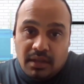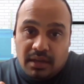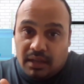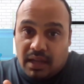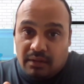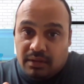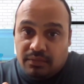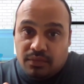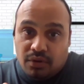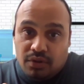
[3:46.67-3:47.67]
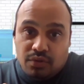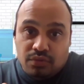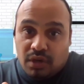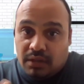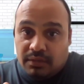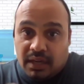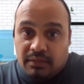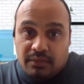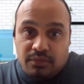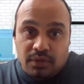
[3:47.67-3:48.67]
like AlphaFold two or even
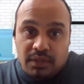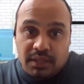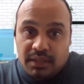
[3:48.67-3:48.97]
AlphaFold three.